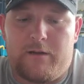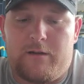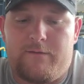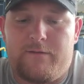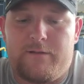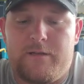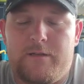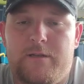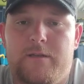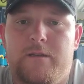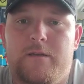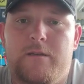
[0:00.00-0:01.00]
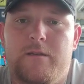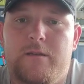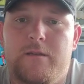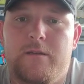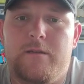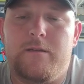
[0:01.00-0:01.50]
off.
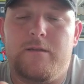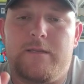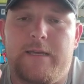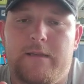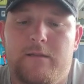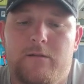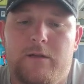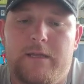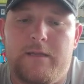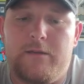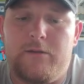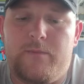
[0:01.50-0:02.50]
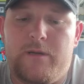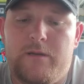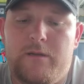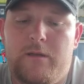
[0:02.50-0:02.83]
Take a little gun lube.